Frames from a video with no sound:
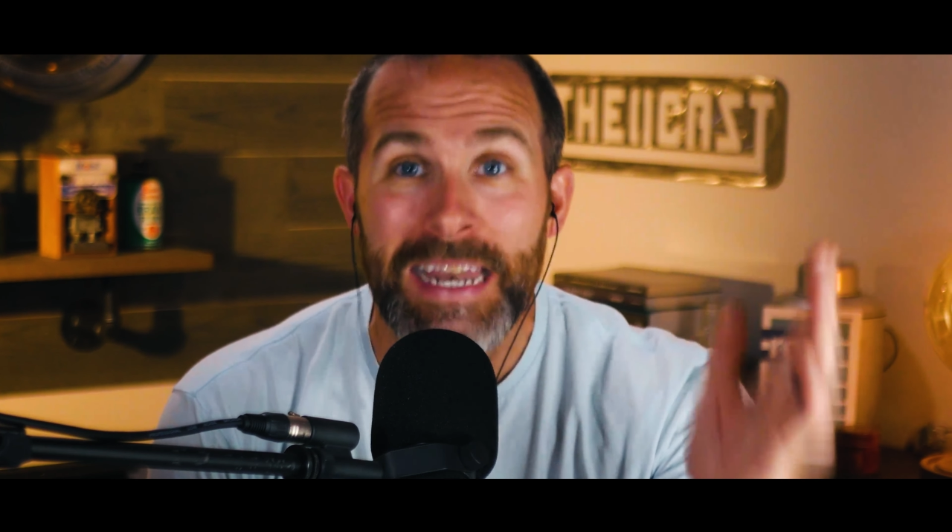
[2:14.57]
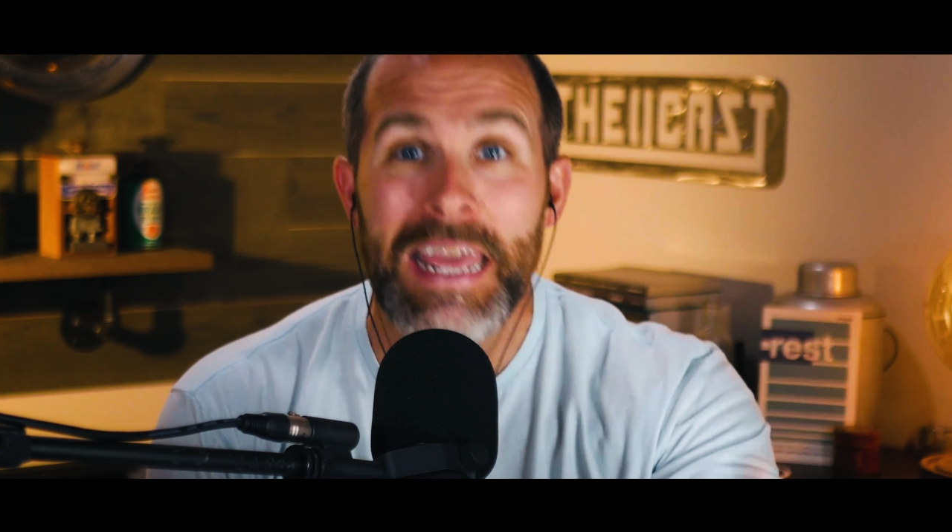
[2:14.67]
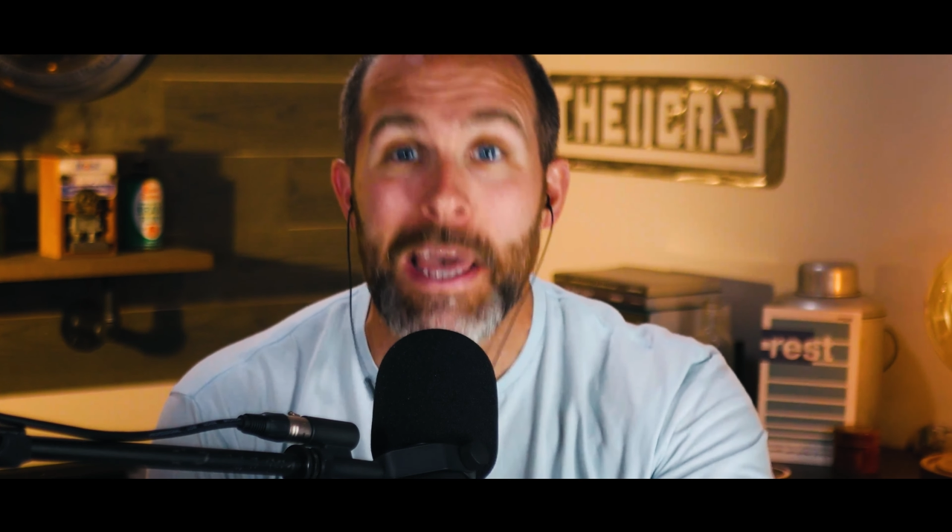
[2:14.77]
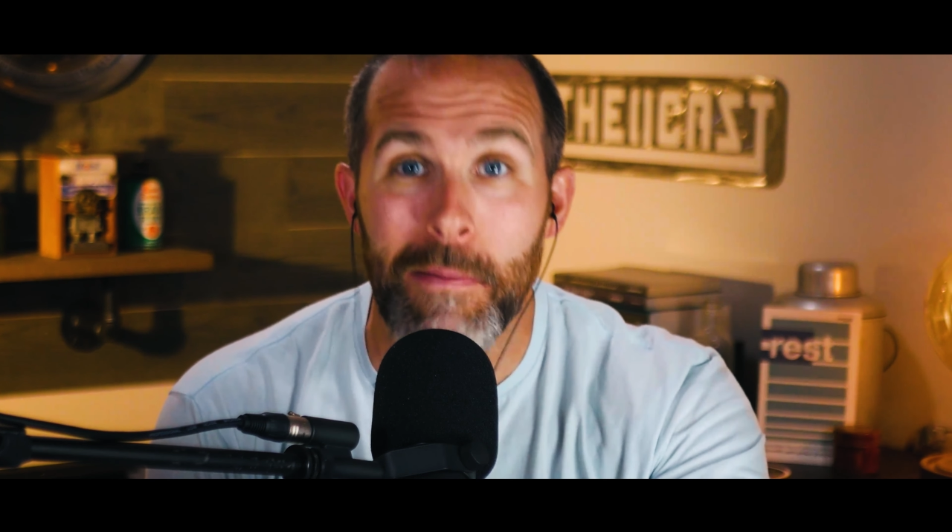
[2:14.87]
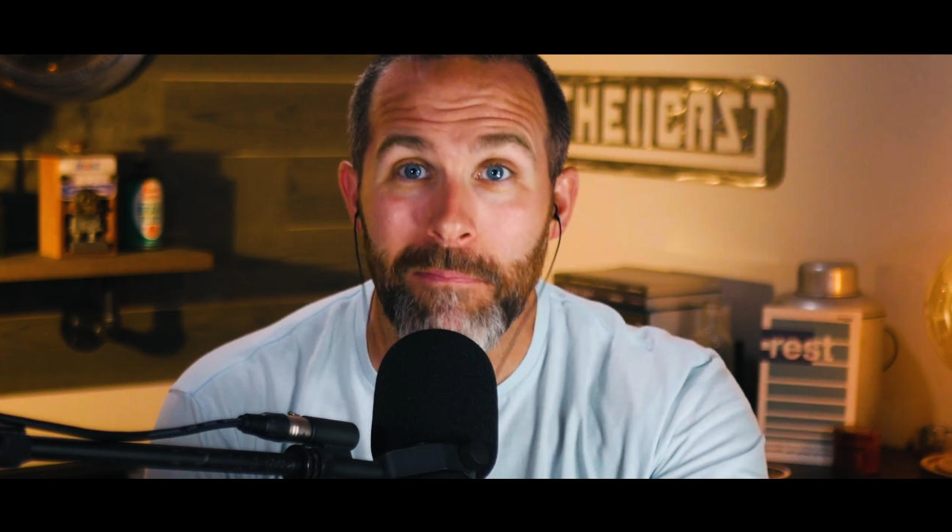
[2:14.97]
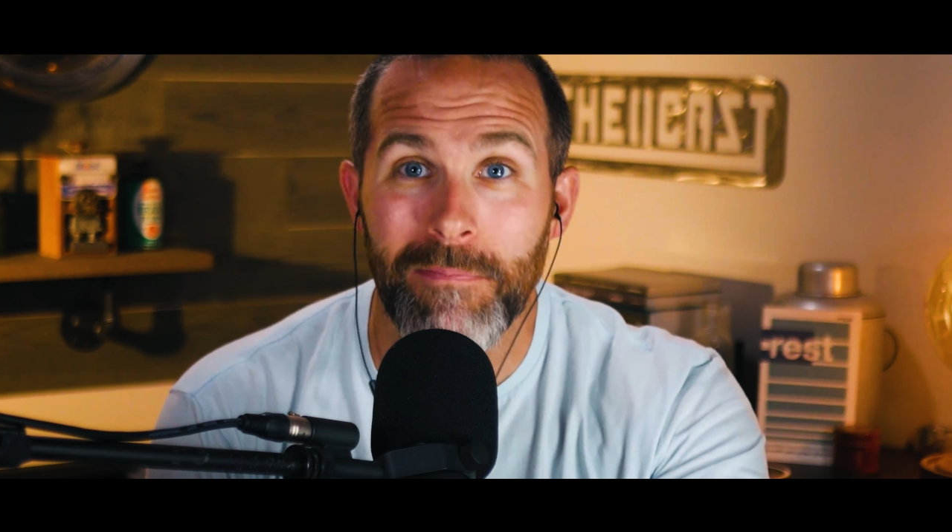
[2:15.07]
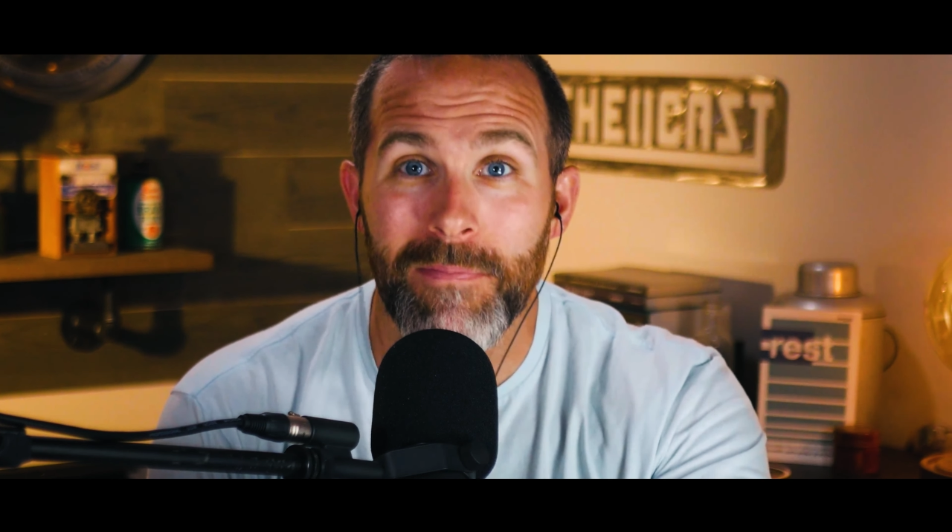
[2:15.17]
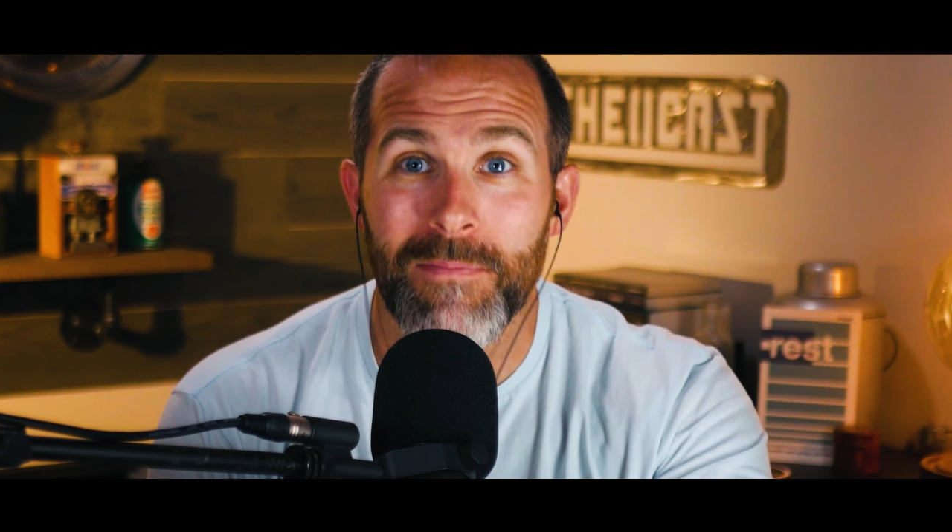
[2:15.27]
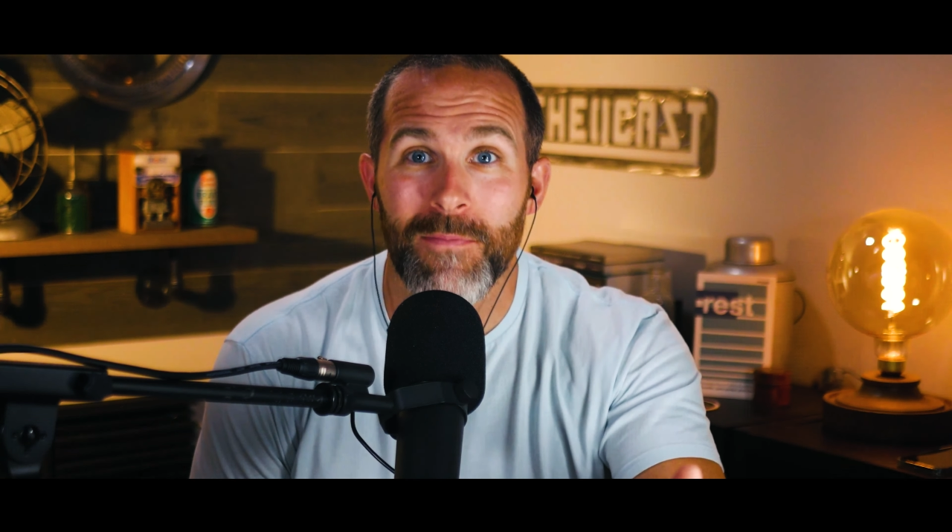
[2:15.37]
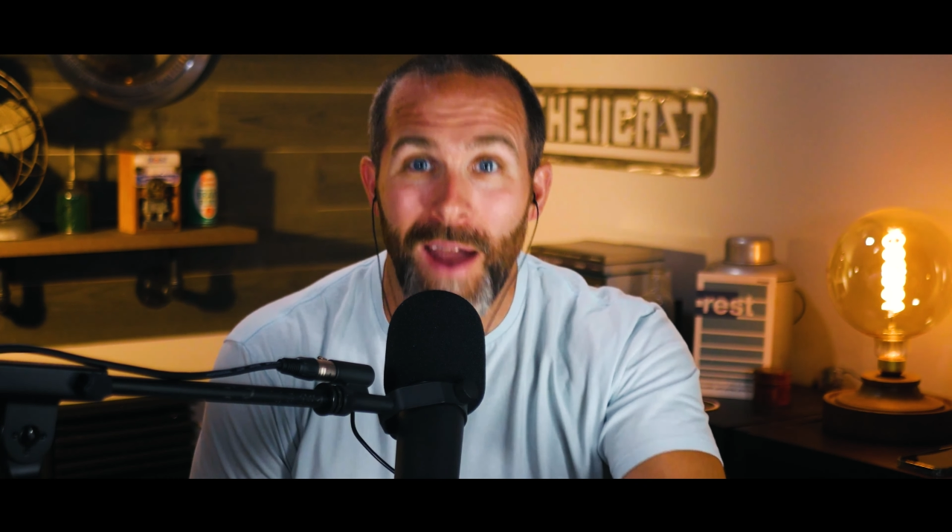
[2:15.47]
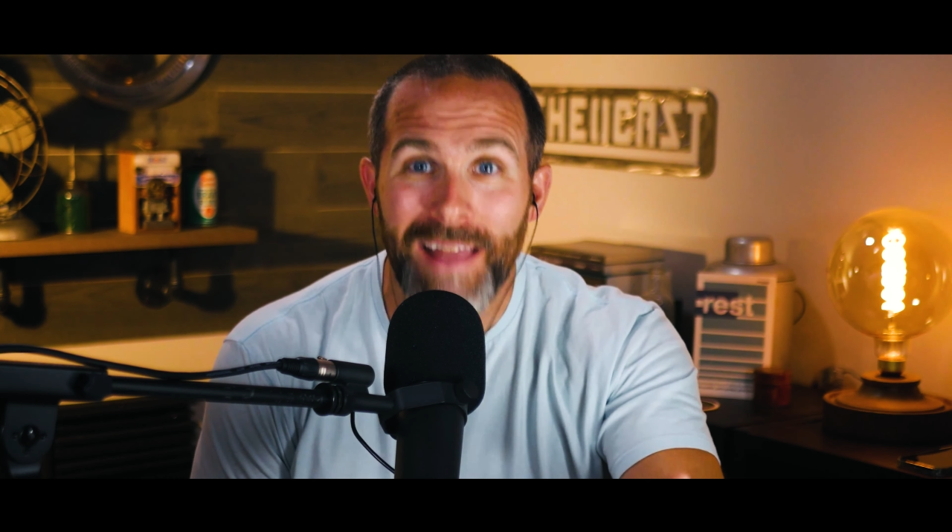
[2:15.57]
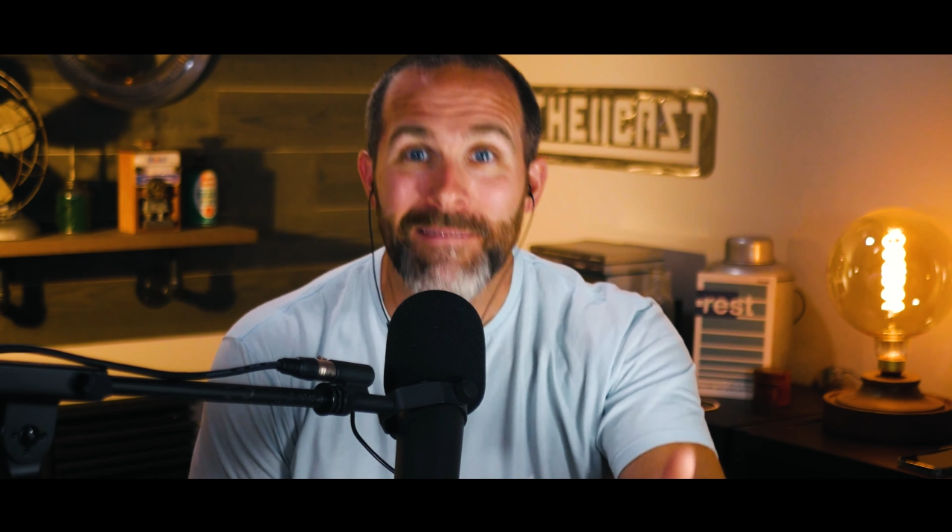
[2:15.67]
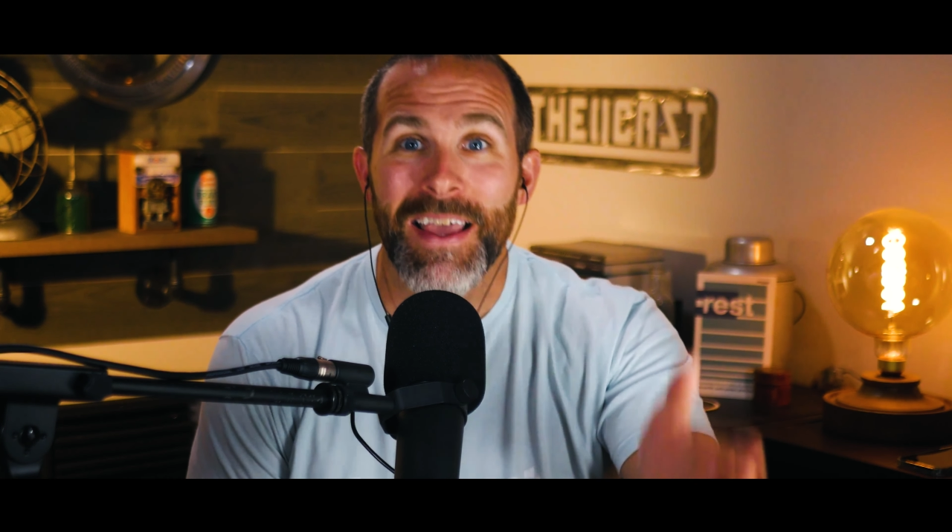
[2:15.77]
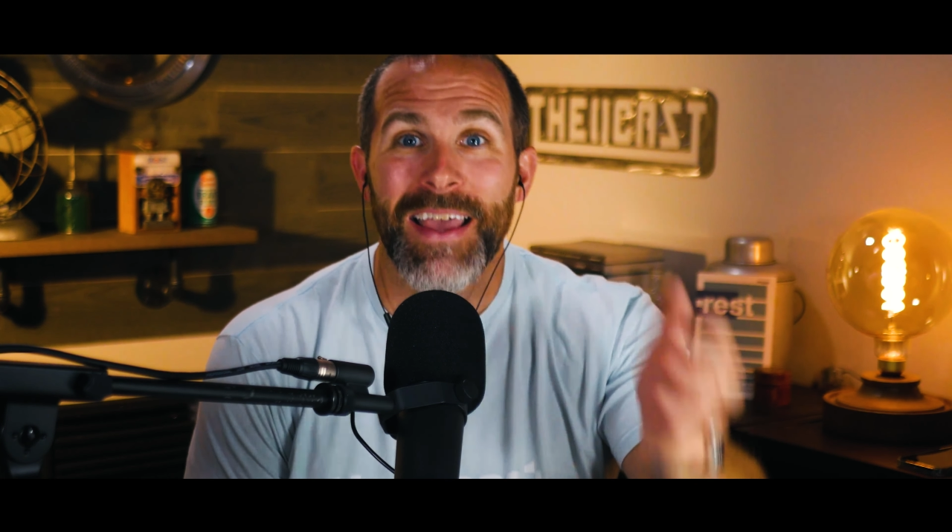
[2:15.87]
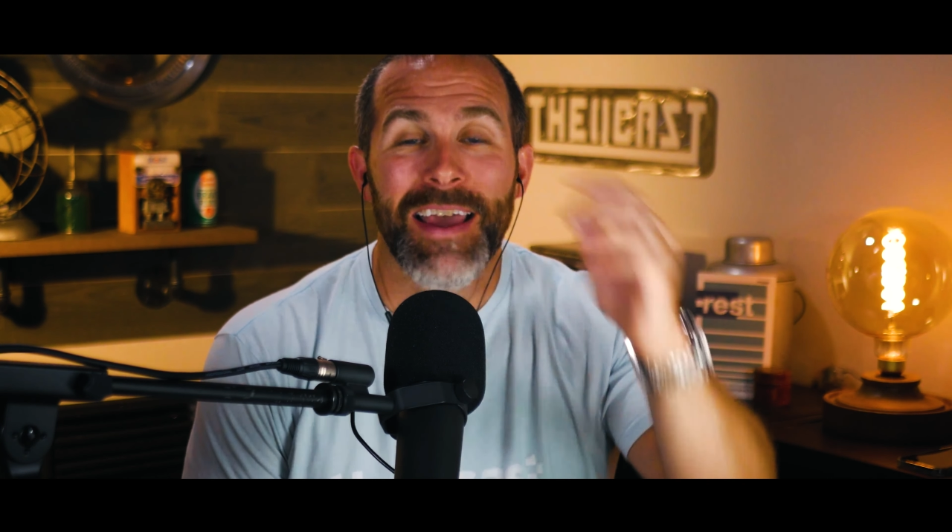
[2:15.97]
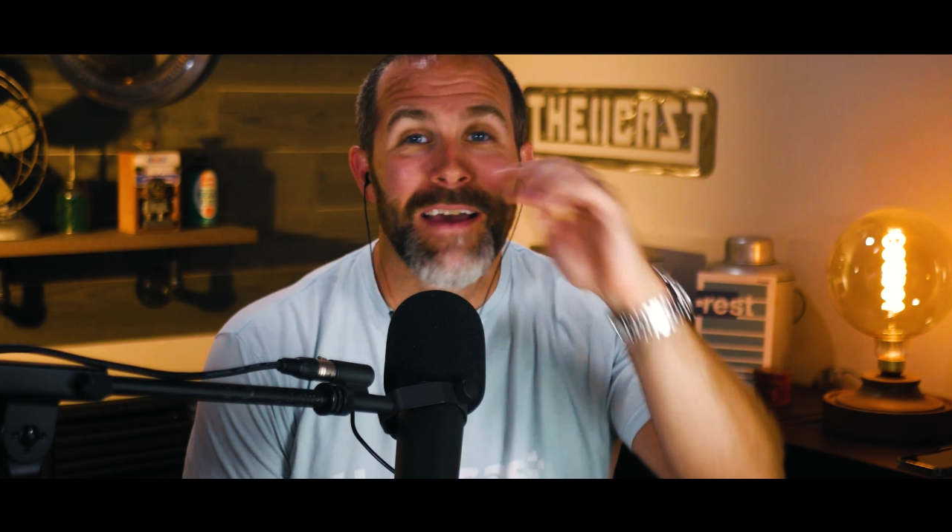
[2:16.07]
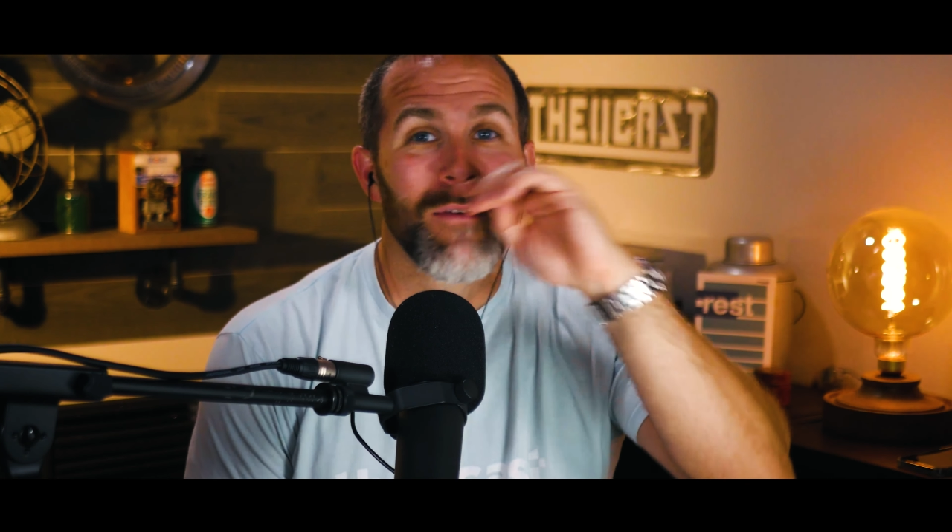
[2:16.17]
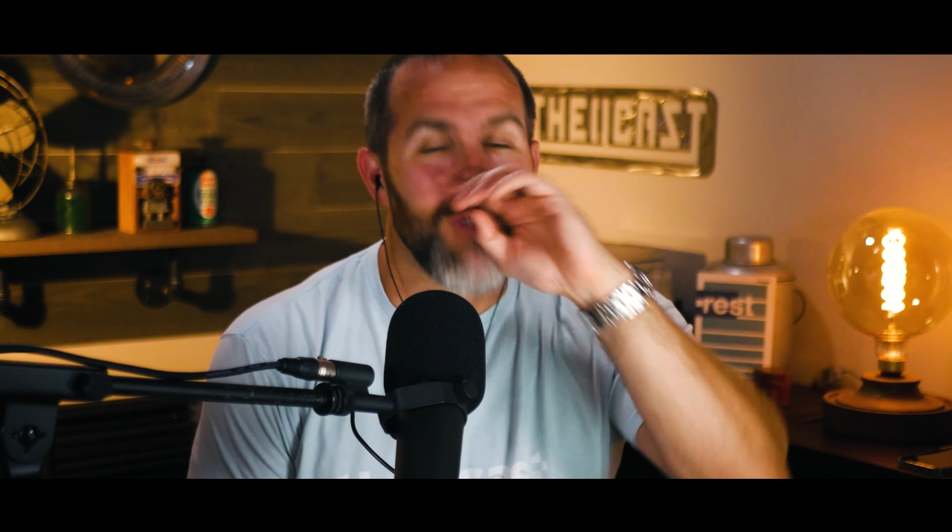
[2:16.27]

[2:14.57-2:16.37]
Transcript: him, right? Mm.